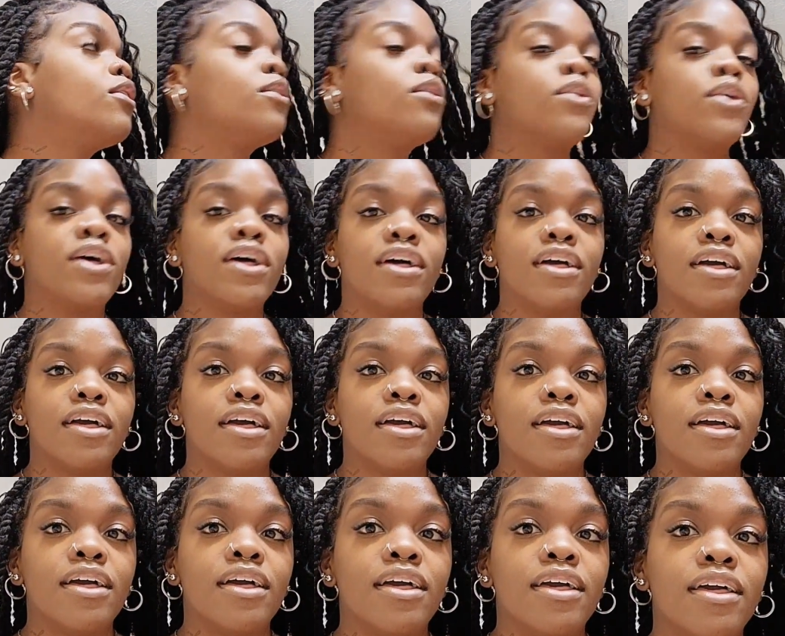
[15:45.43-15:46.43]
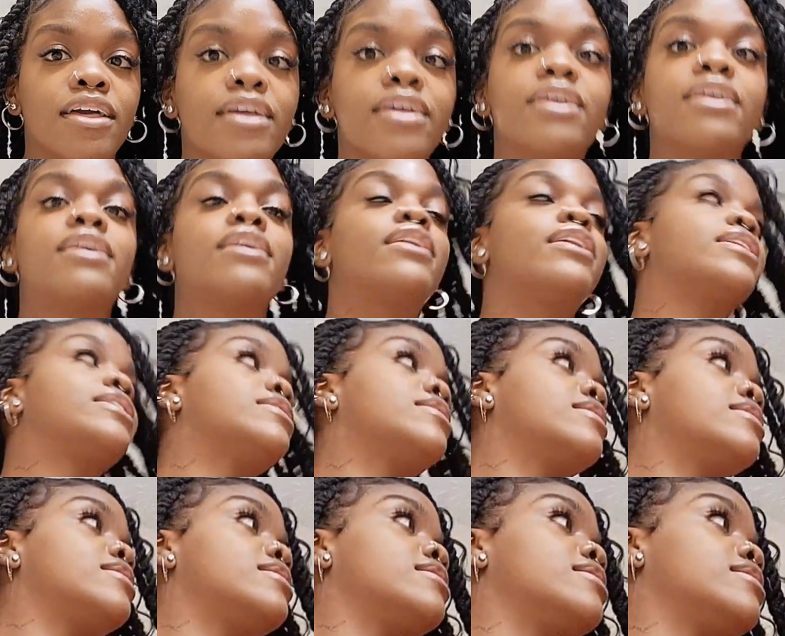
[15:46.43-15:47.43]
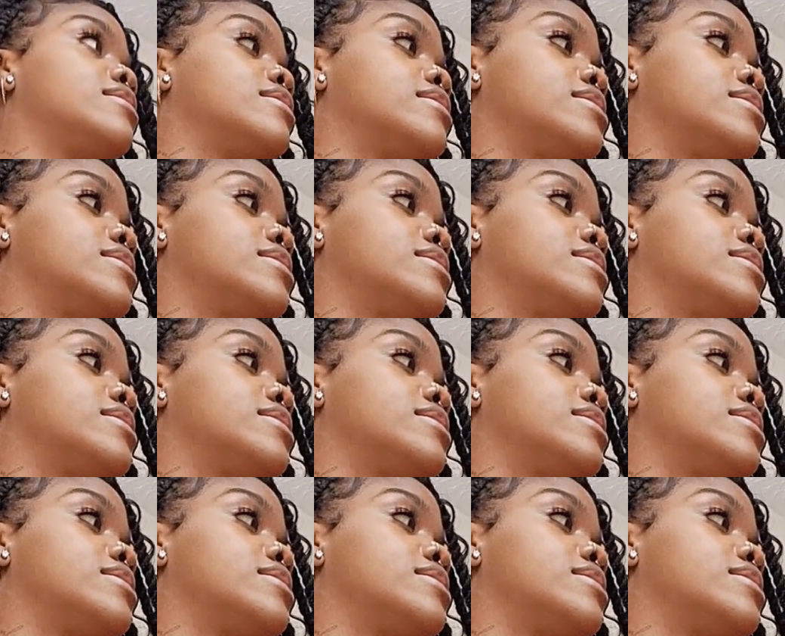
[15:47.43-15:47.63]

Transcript: Nothing is said.